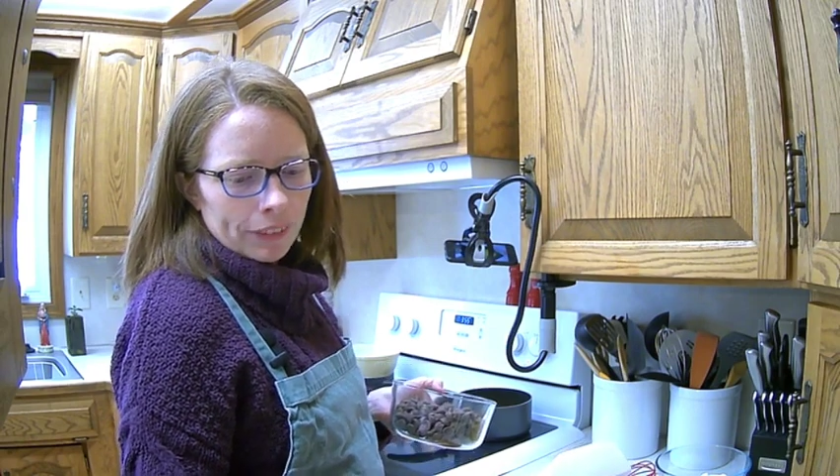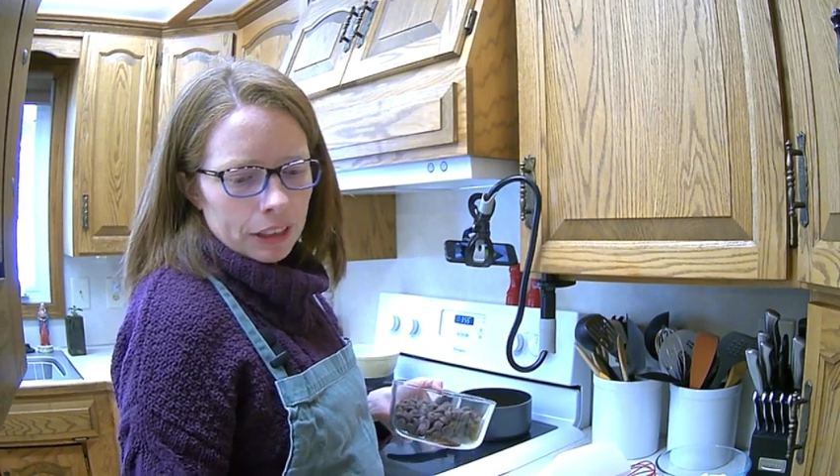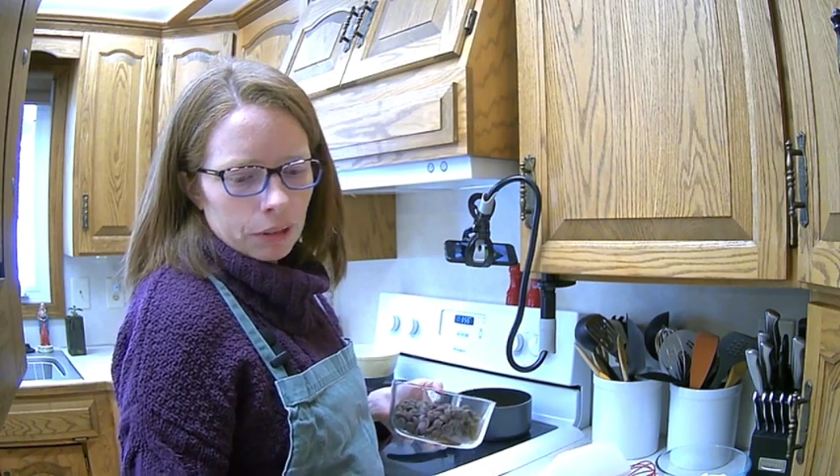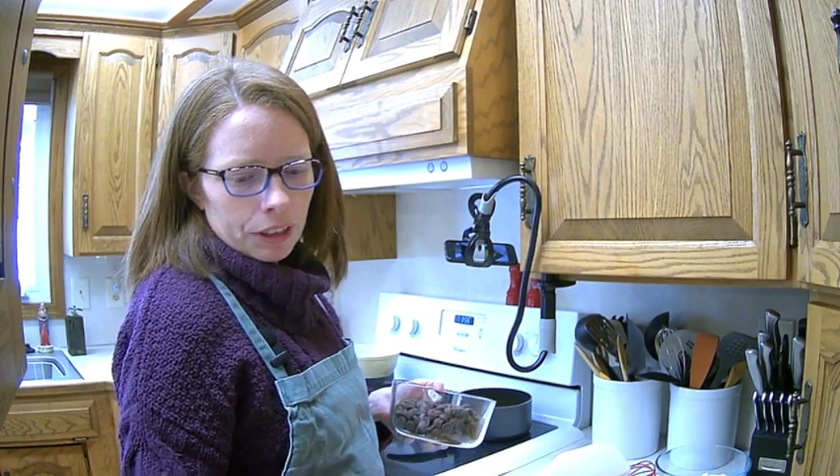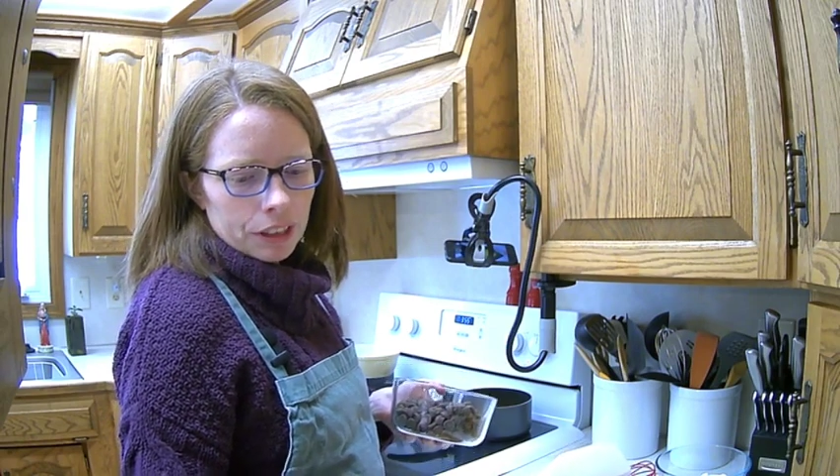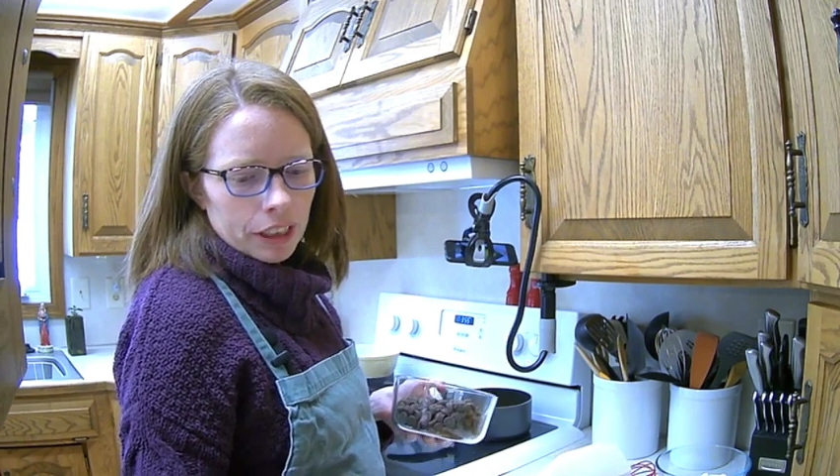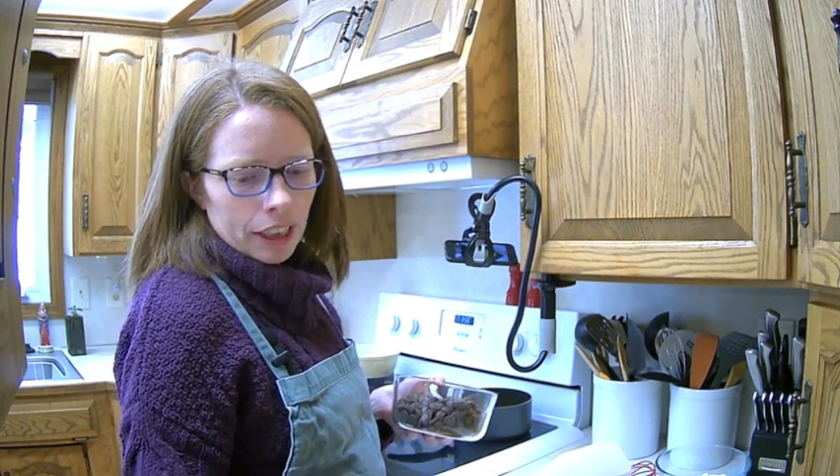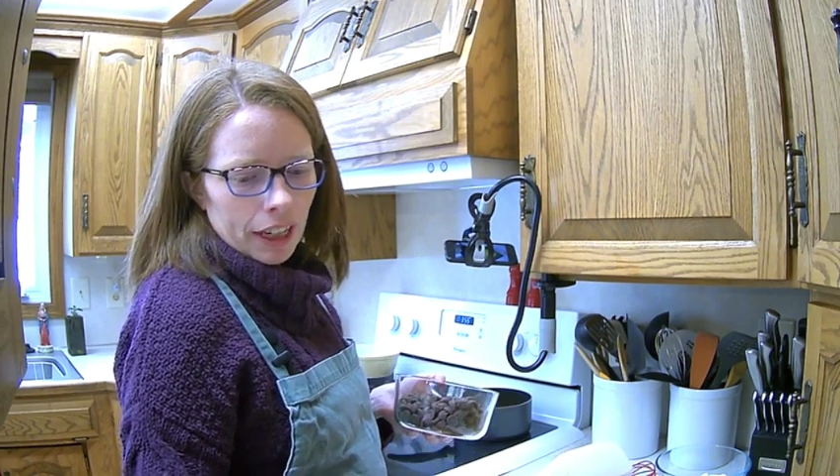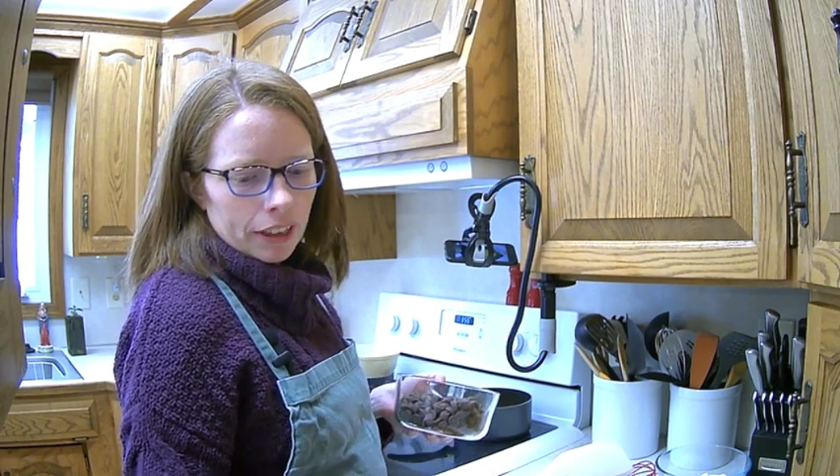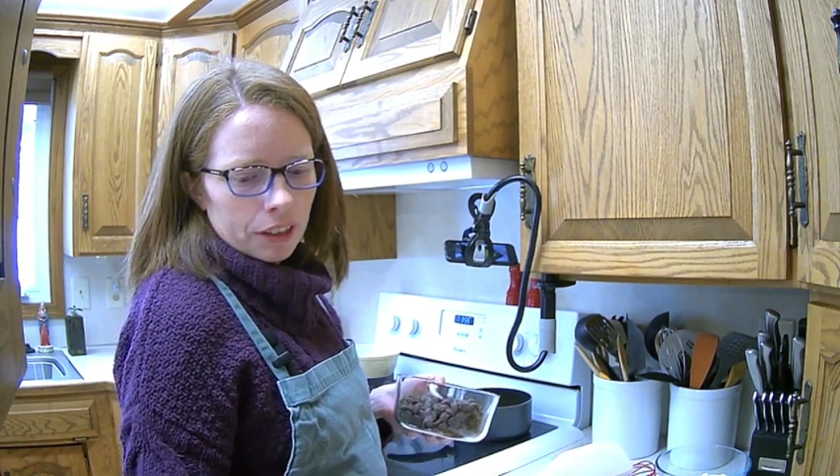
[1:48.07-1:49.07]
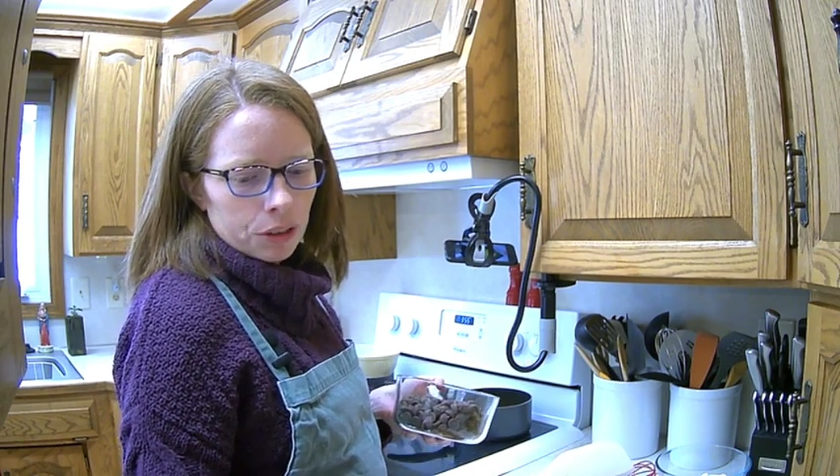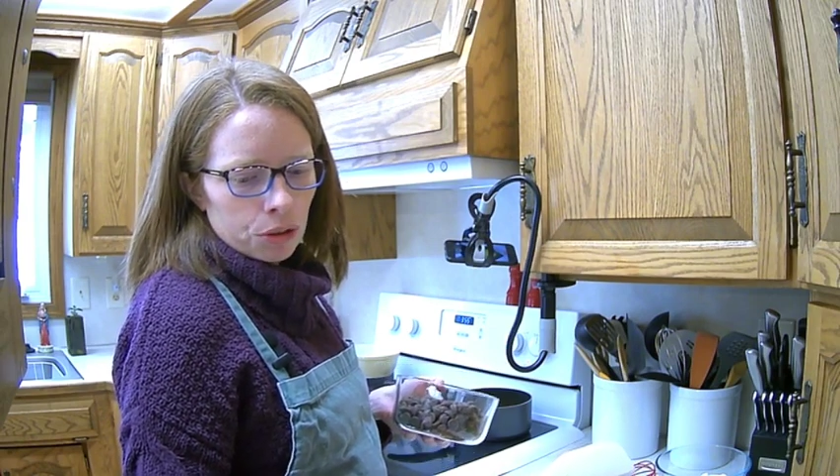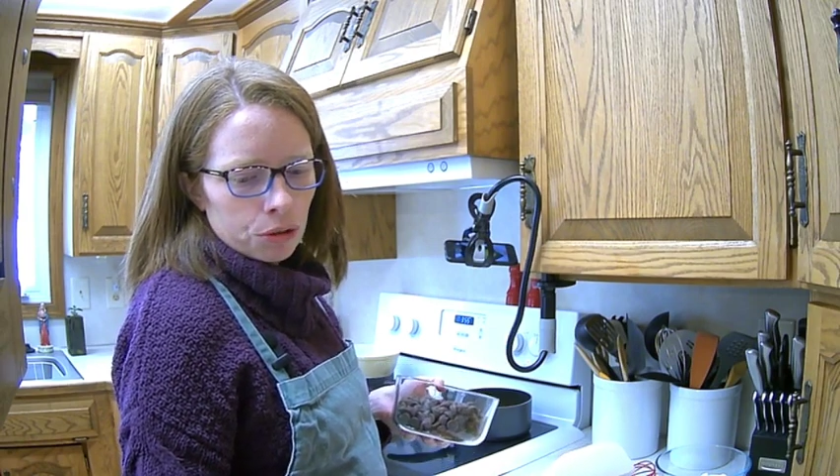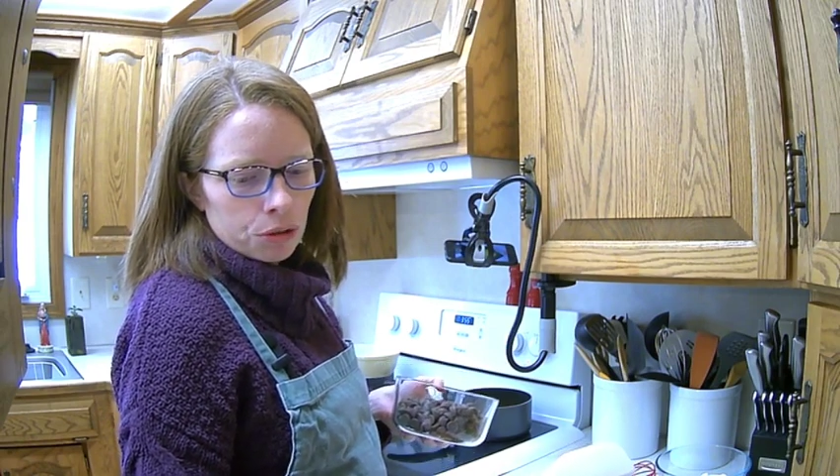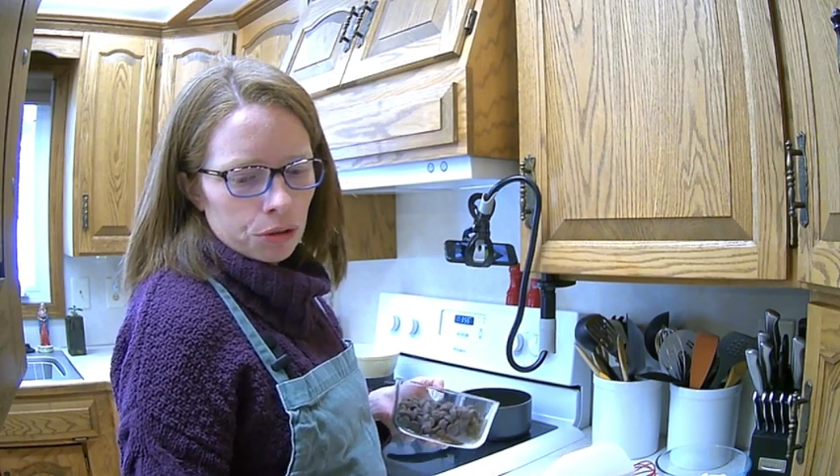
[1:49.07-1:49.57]
So I just need to add it
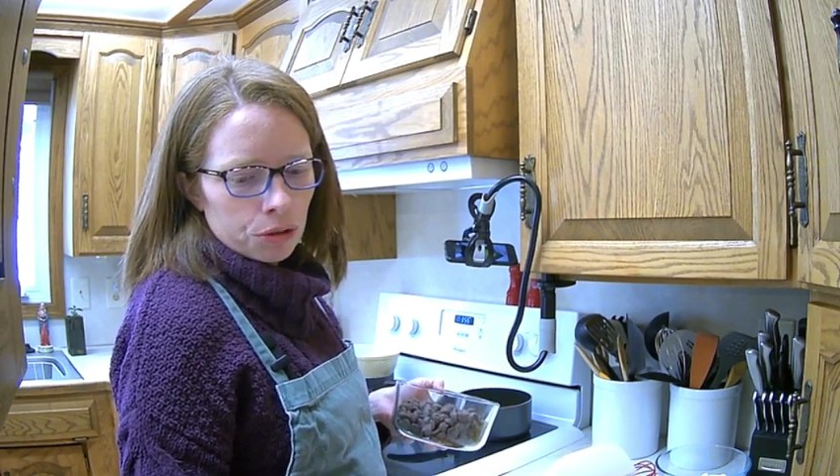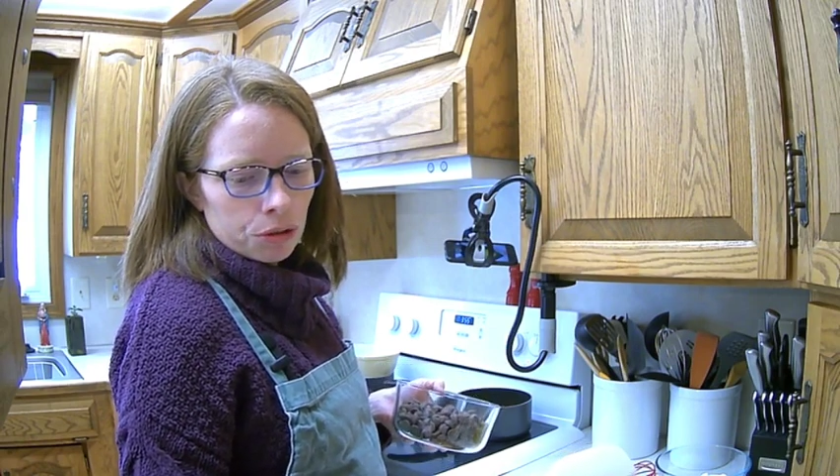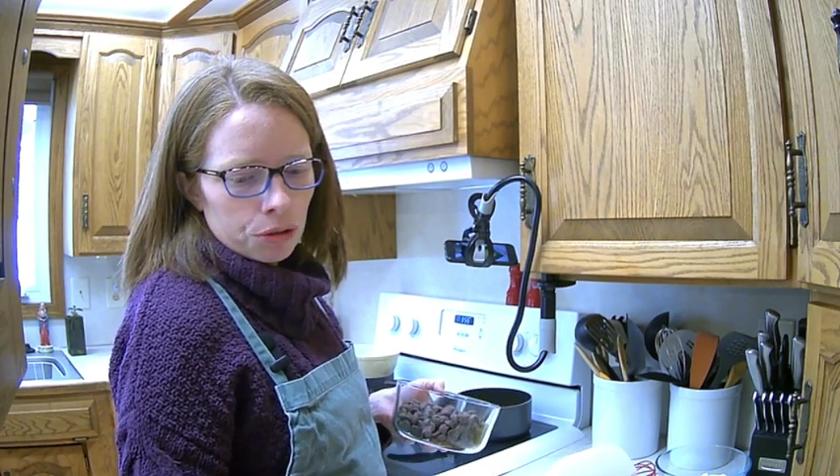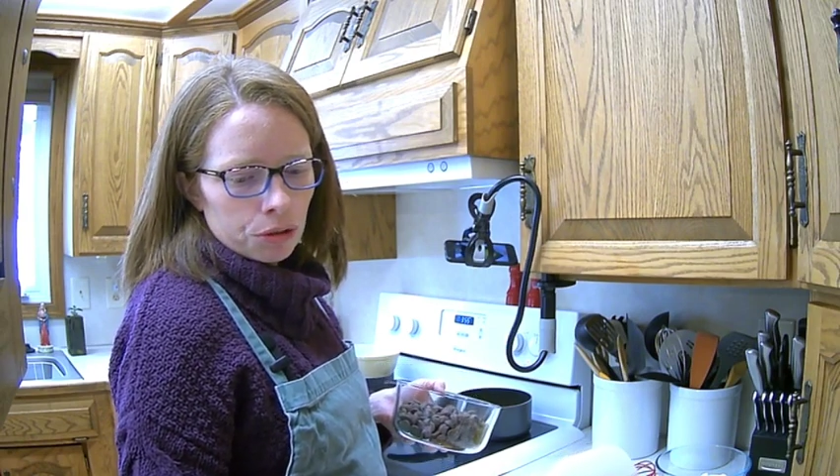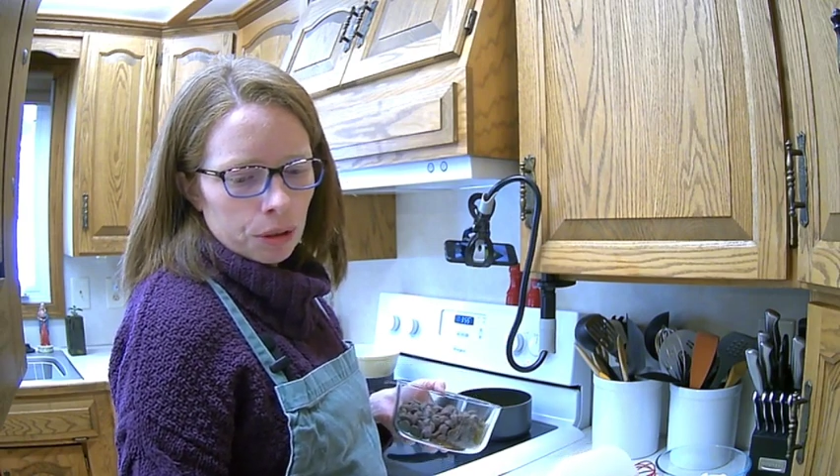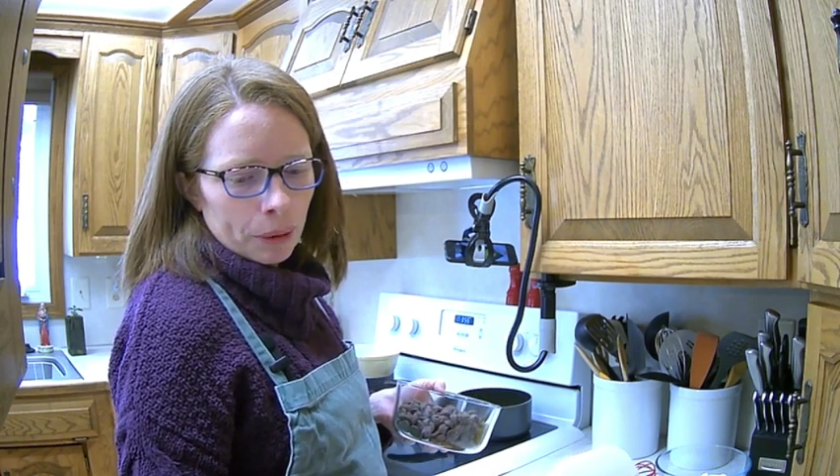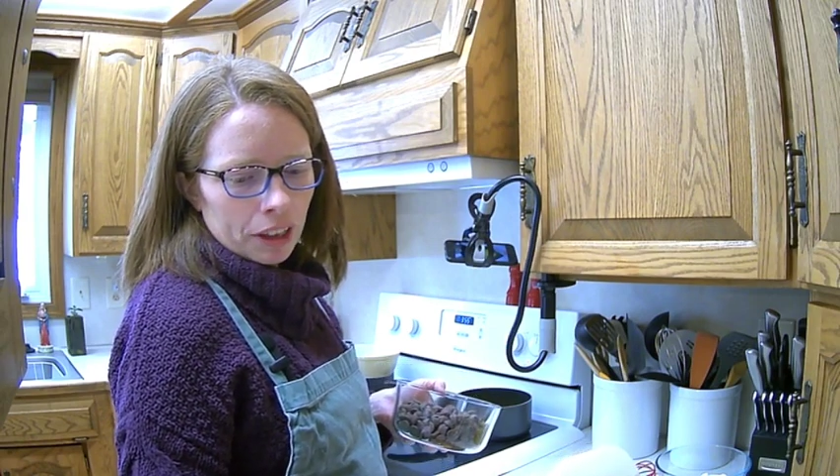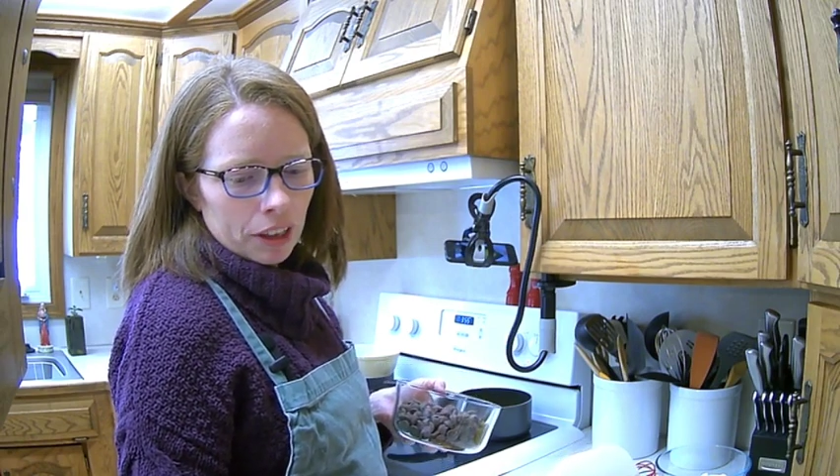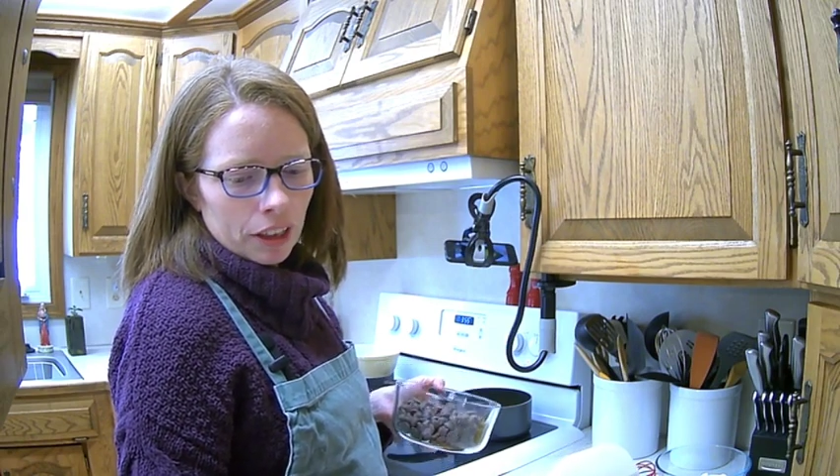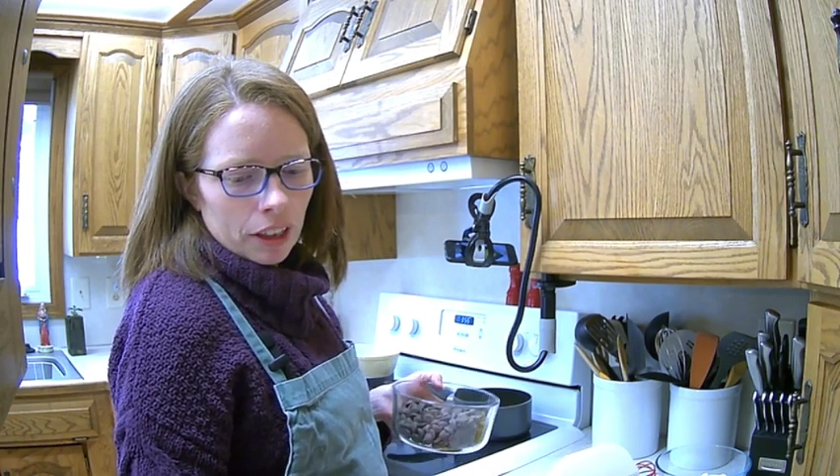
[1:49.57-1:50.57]
to the butter,